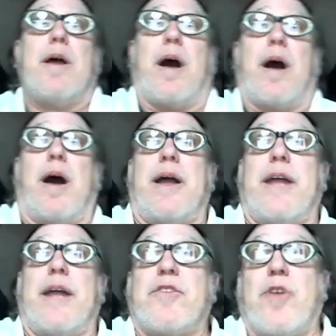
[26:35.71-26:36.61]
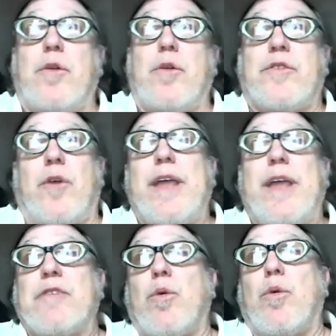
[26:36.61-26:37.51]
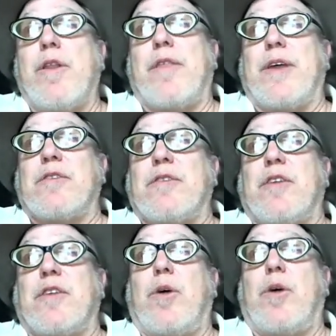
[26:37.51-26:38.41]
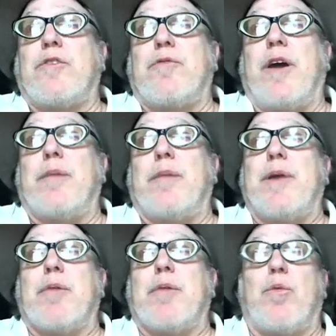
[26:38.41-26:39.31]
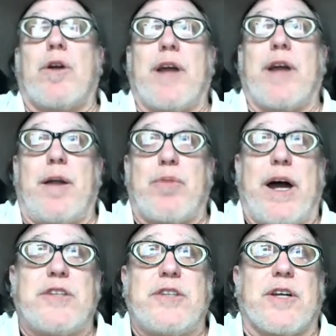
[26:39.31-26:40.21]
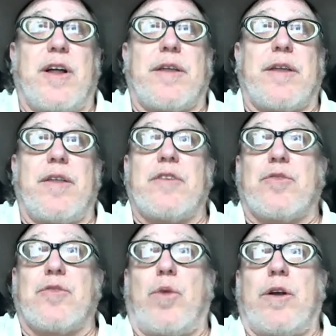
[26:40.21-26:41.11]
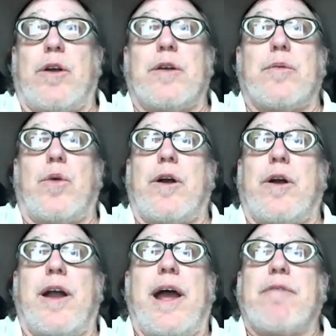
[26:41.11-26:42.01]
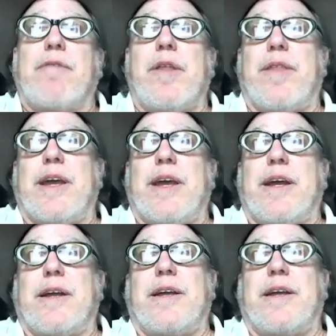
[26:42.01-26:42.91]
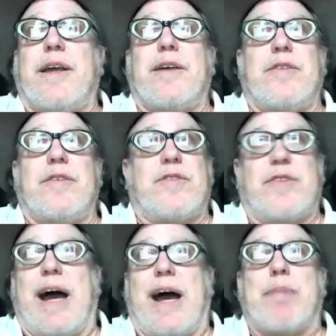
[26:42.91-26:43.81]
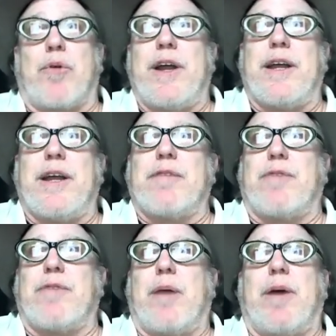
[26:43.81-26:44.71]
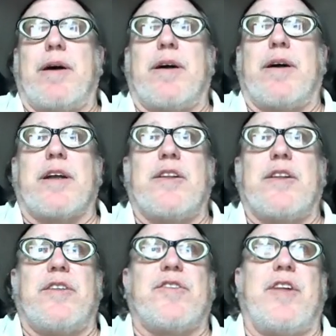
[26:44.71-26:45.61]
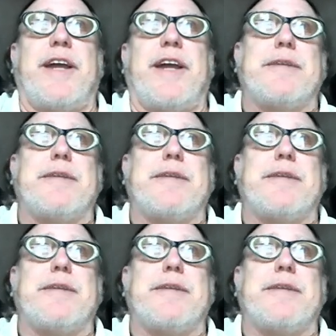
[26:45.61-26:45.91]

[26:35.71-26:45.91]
And so that's one of the things that's always fun, to be able to work on a project like this, where everything is operating from a clean slate.